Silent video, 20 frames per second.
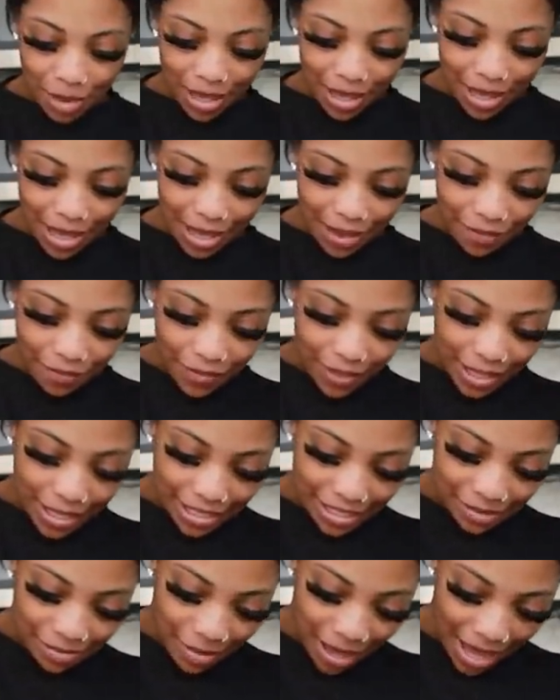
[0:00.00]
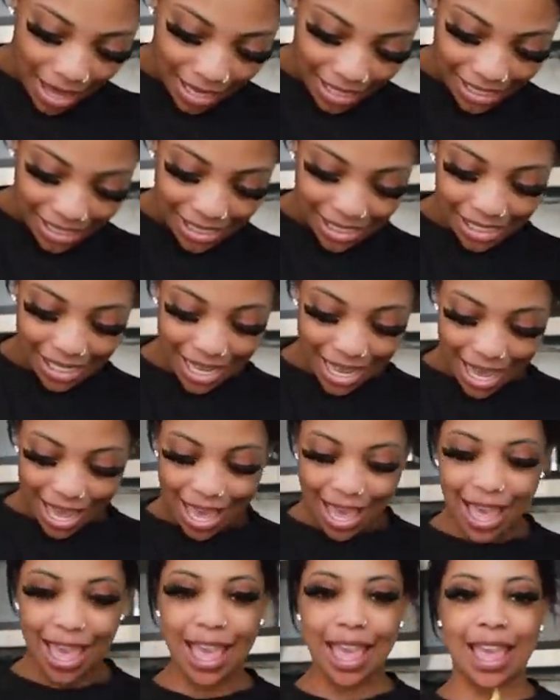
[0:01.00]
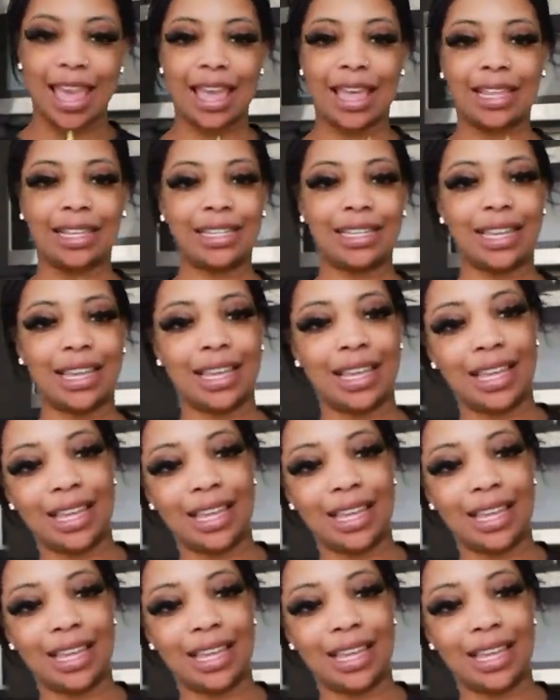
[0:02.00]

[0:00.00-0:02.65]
me if this makes sense.